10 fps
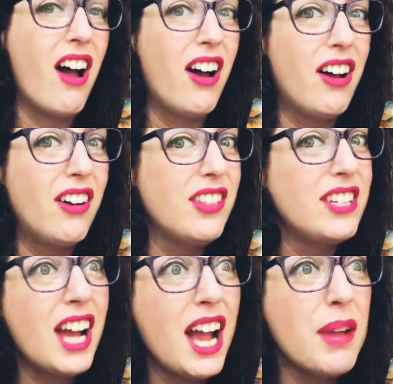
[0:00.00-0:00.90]
all the
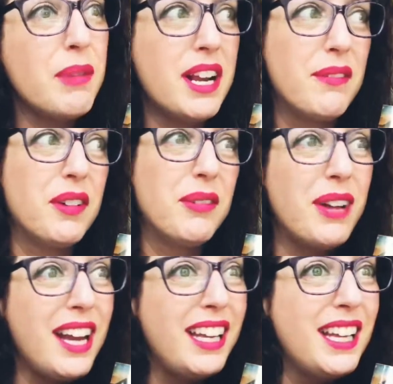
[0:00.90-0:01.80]
time whenever I
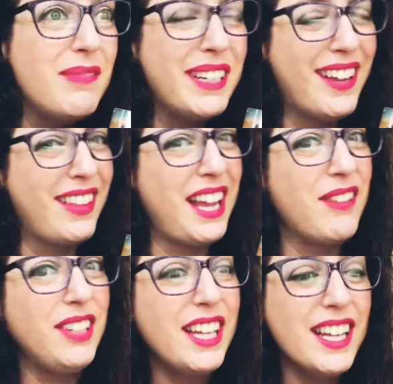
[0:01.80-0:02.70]
wanted, but now that I
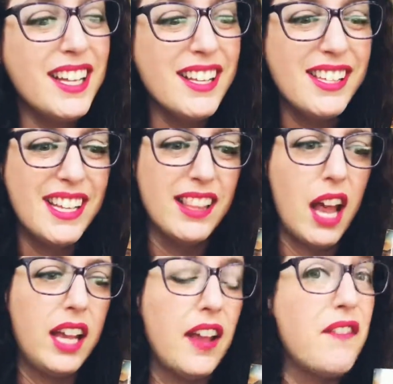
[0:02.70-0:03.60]
have kids,
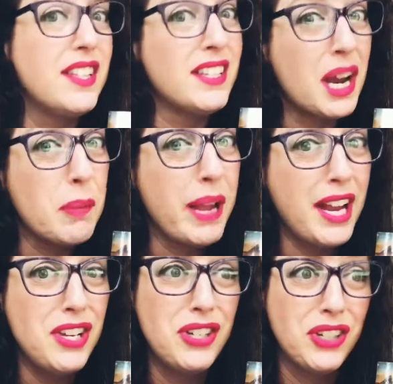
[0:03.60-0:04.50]
if it's not a
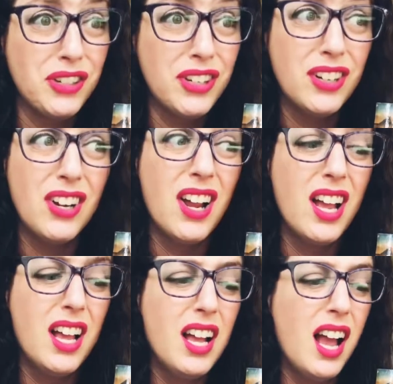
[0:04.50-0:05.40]
page turner,
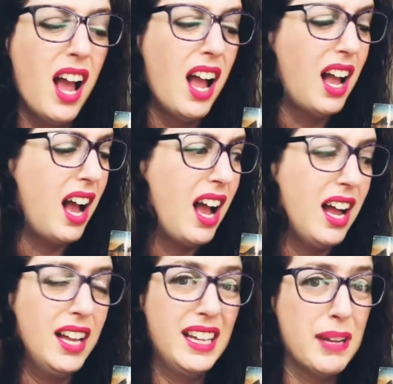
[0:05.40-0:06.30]

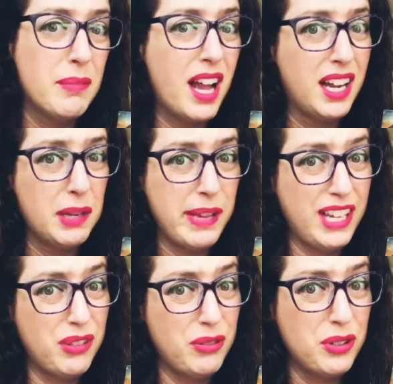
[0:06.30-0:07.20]
I am not going to
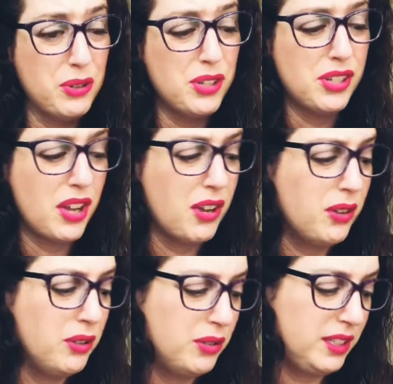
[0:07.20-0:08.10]
make it through.
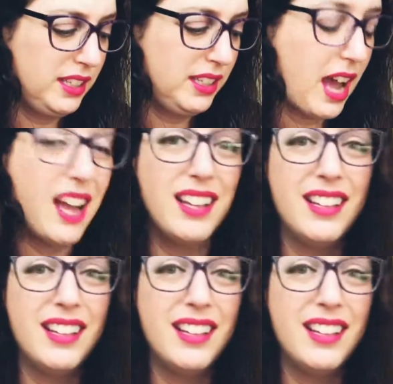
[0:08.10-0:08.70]
So yeah,